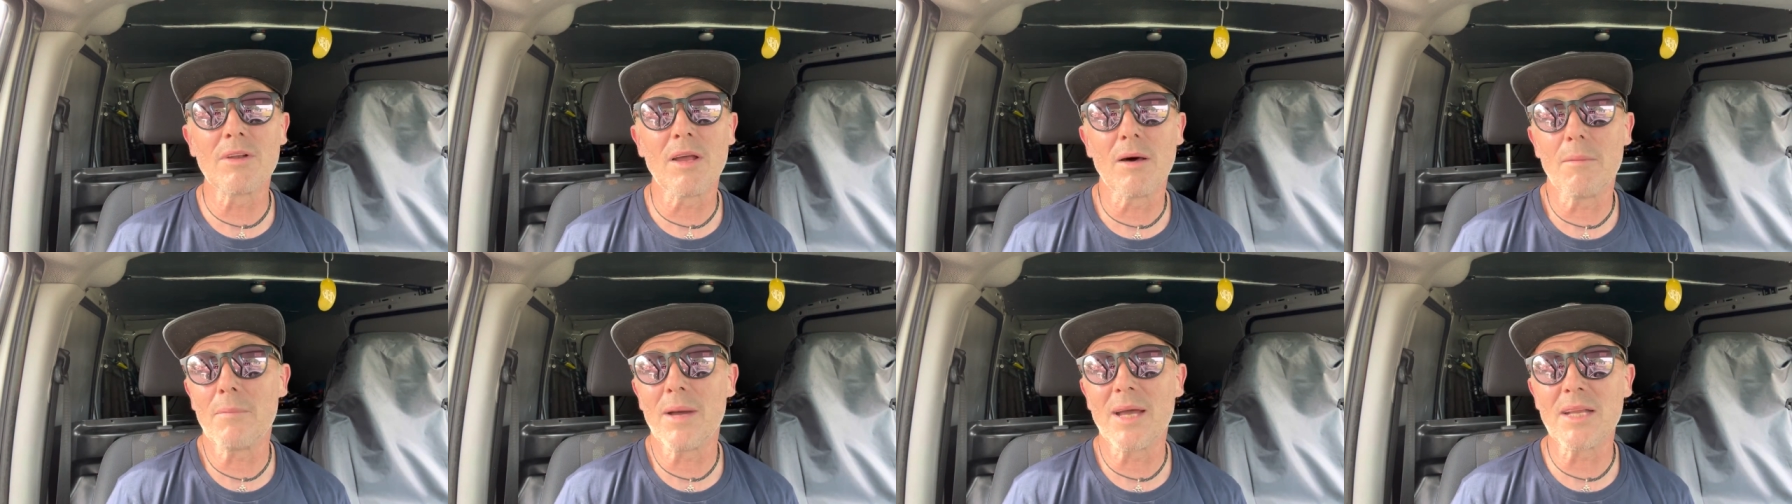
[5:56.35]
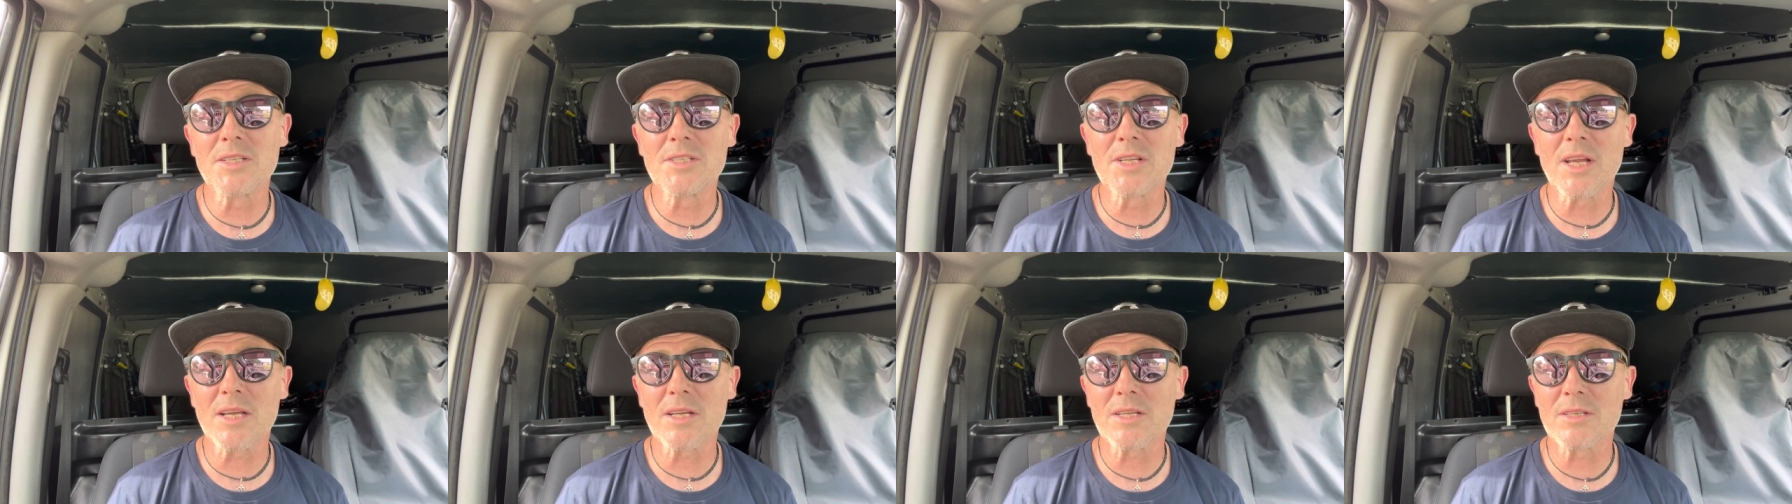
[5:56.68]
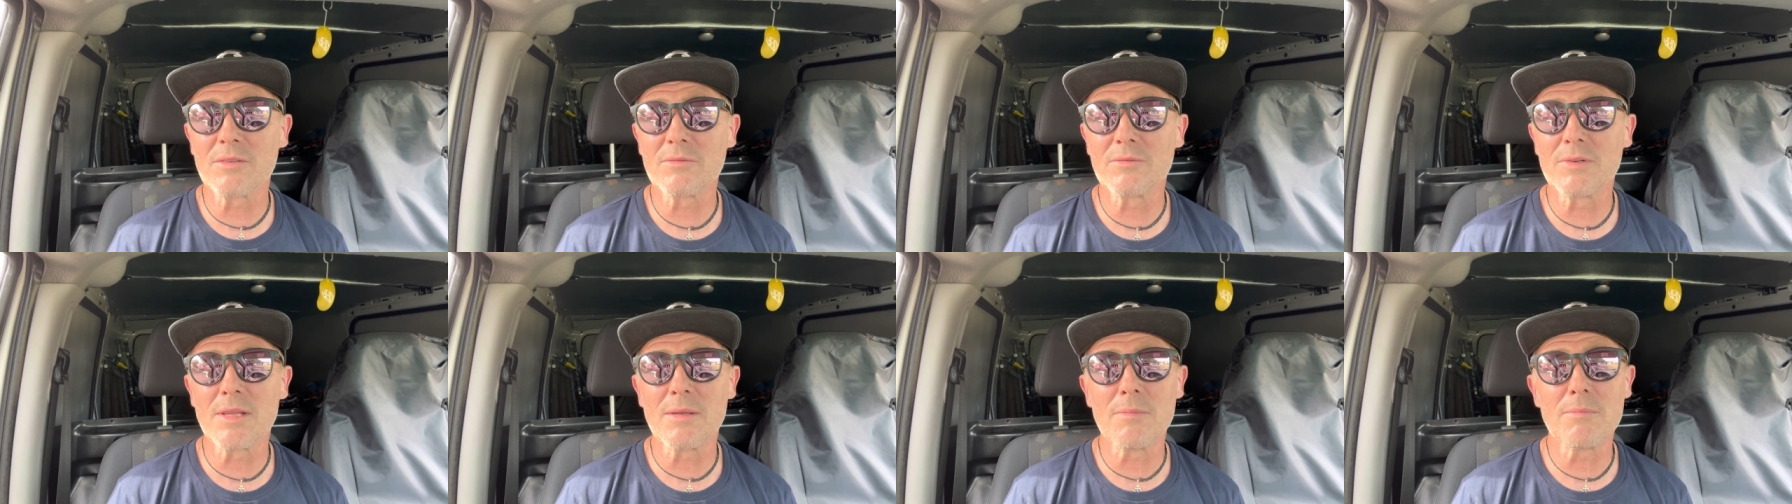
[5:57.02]
like
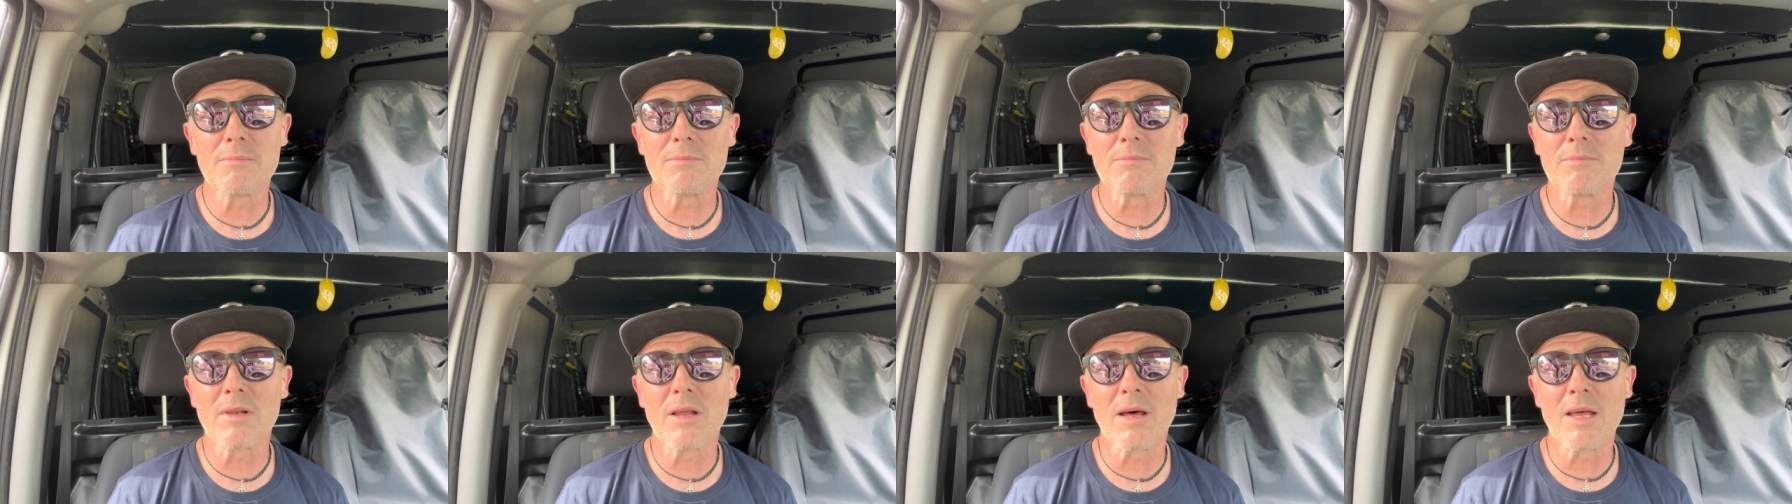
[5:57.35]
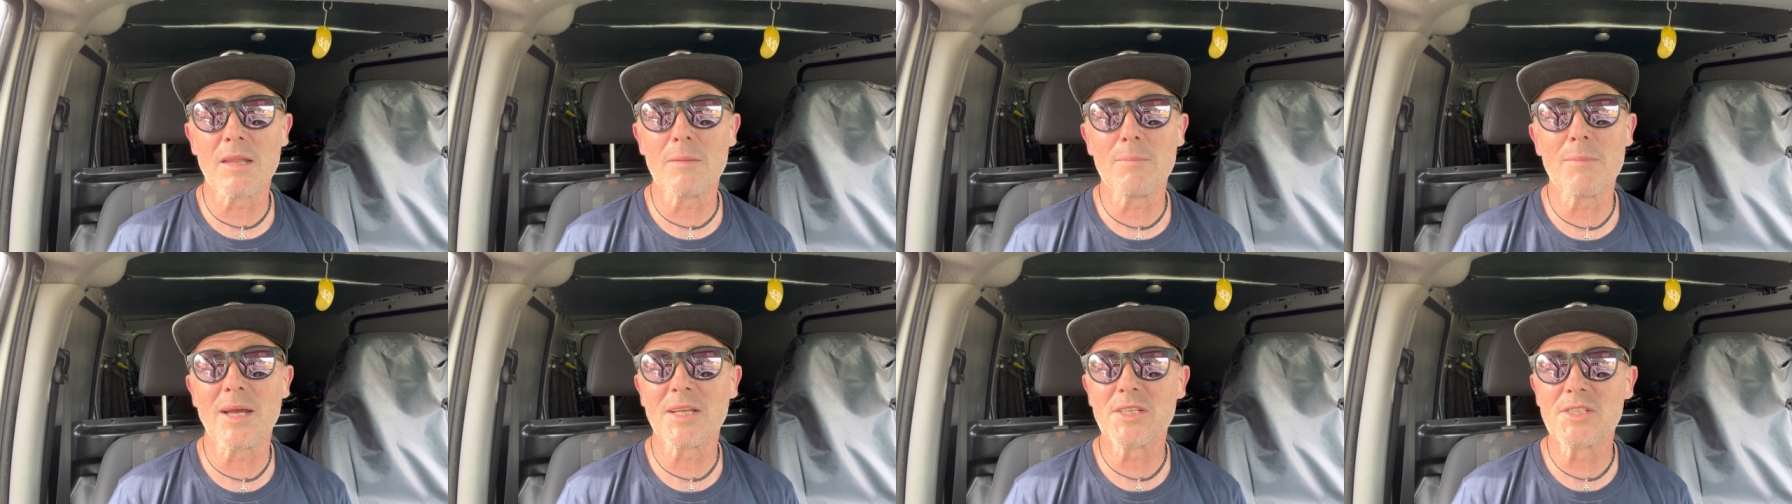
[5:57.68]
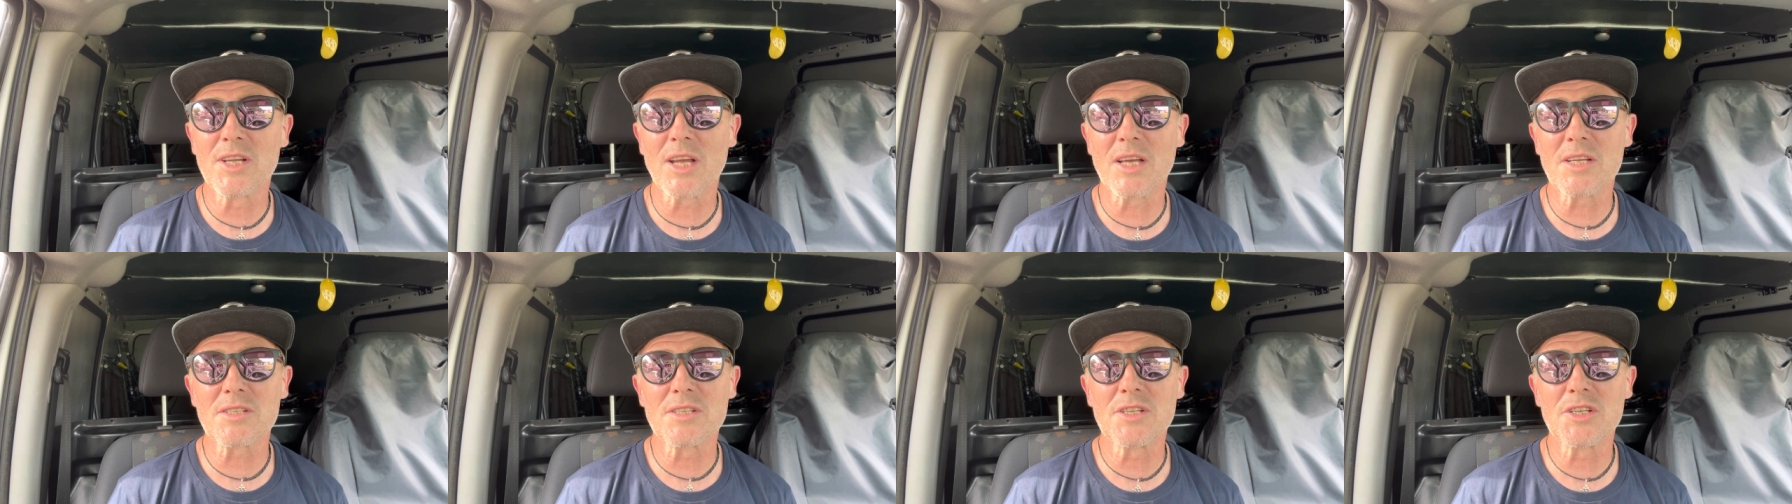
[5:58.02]
Manchester, within like the
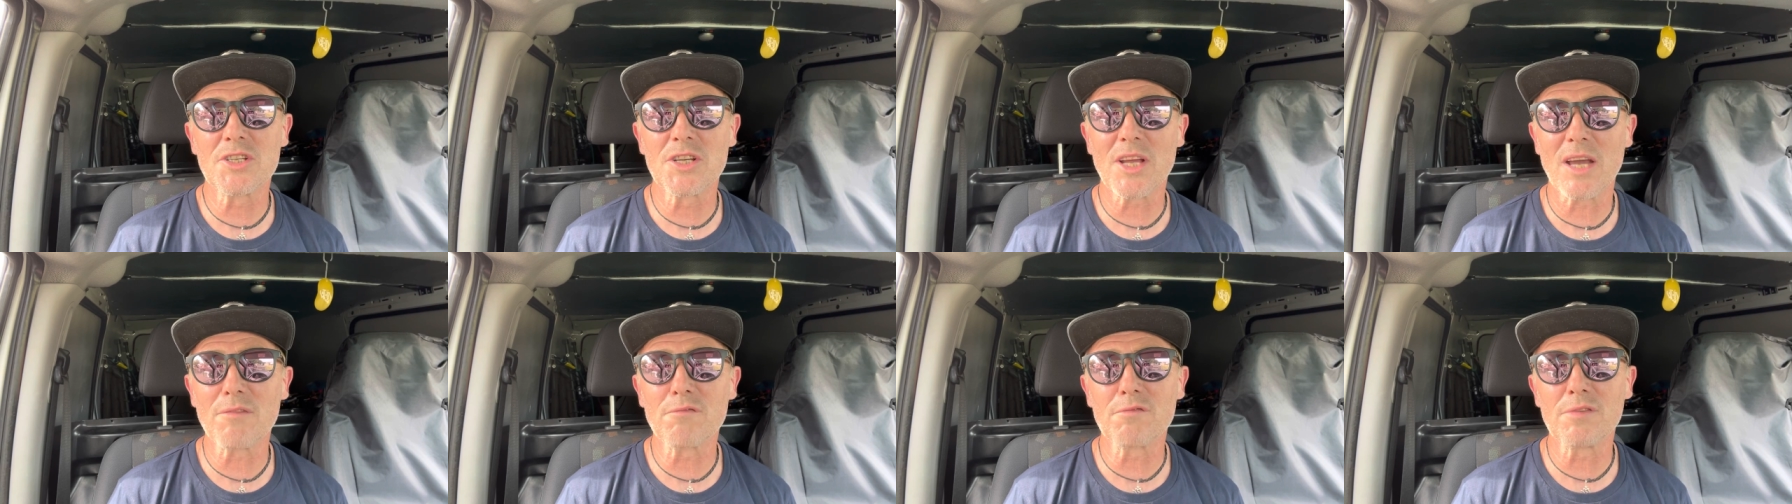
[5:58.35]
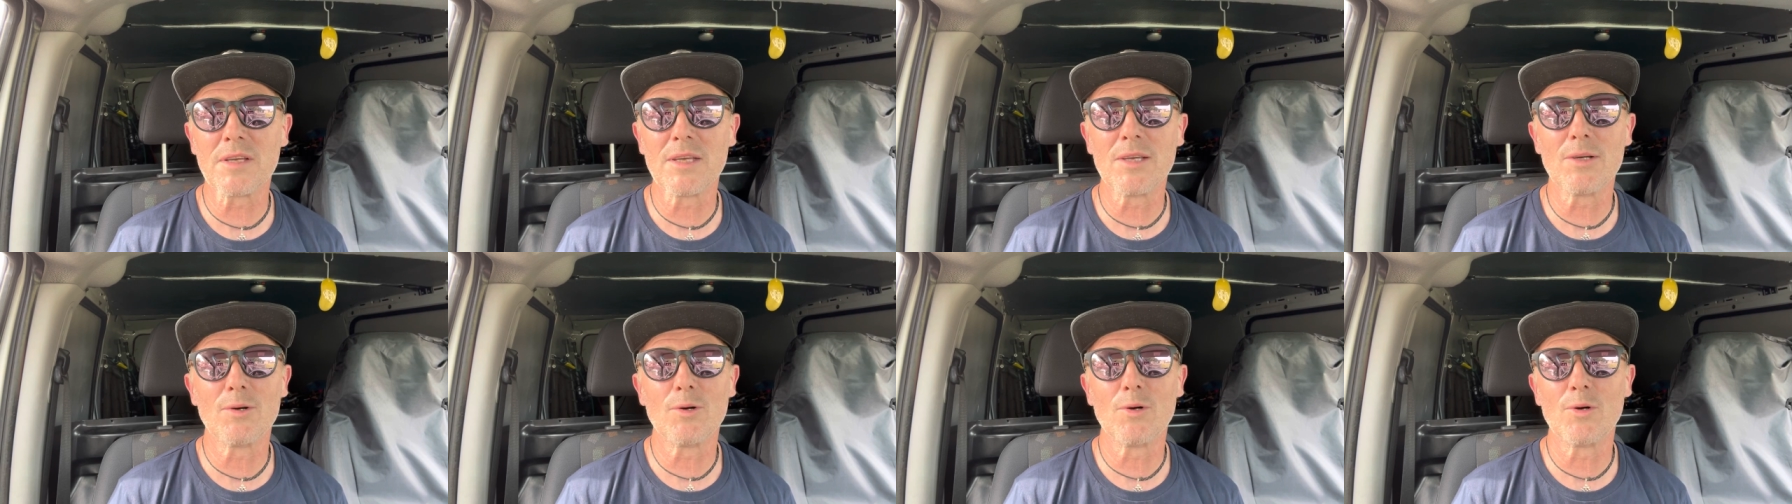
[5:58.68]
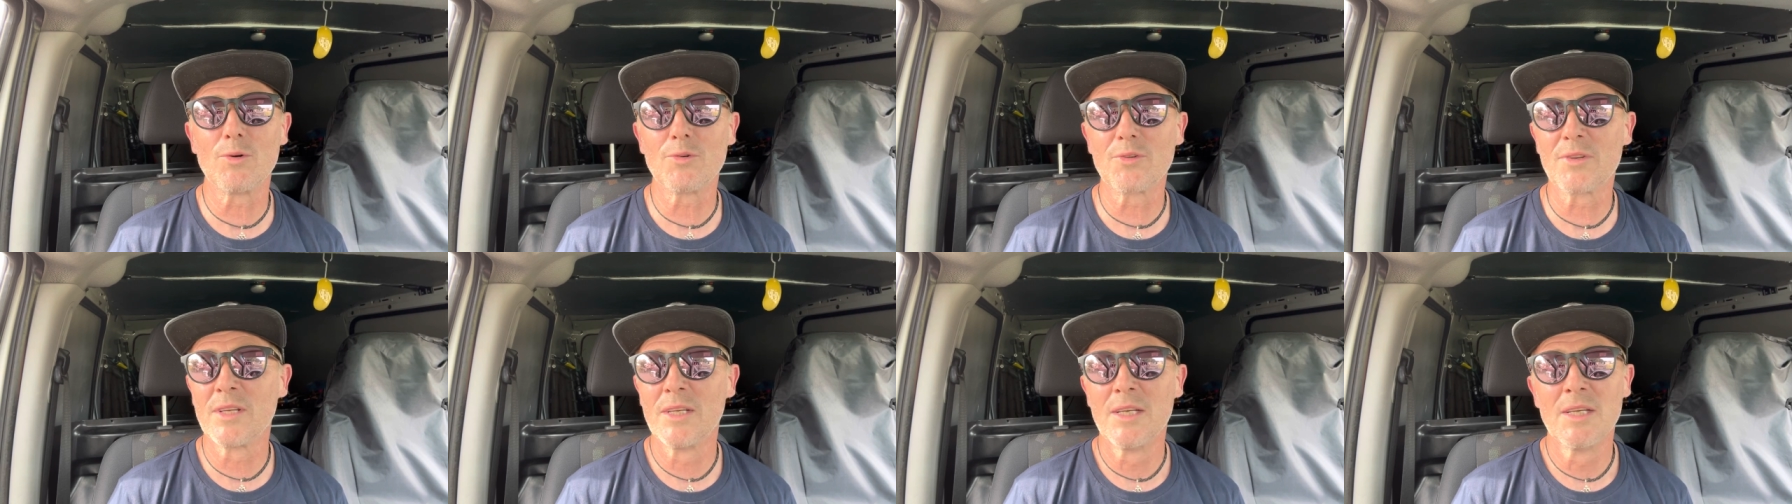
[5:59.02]
Manchester,
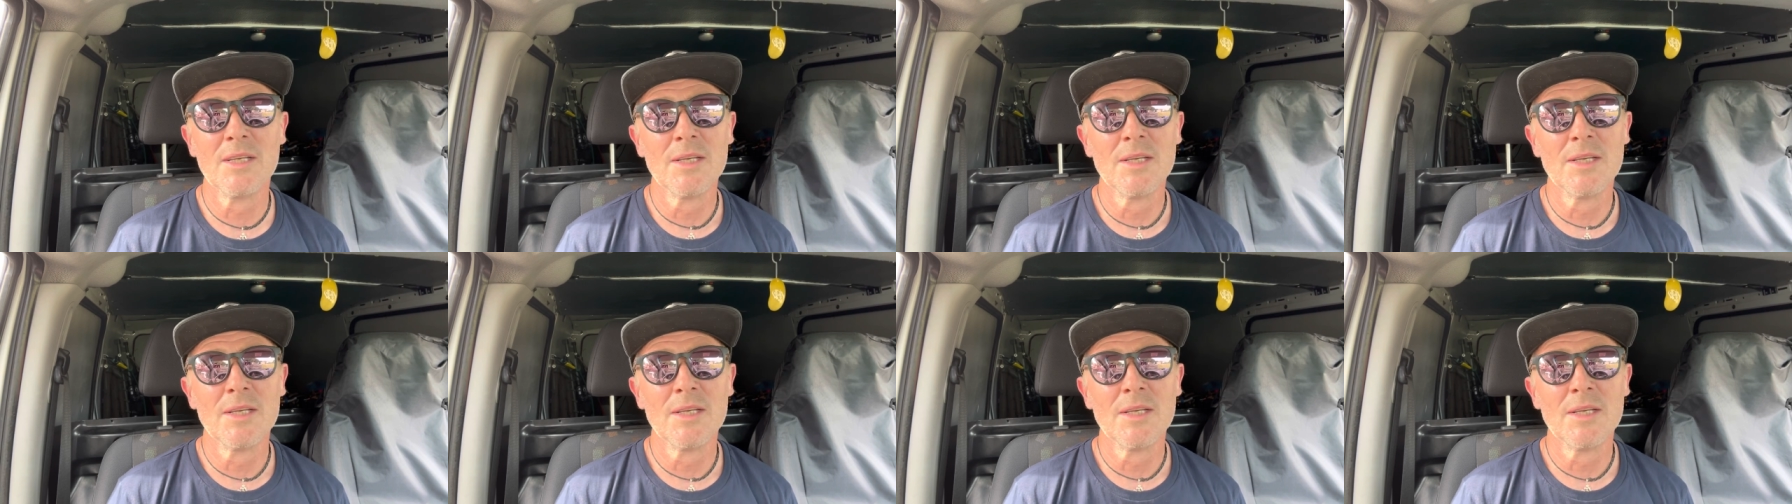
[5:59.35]
Sheffield,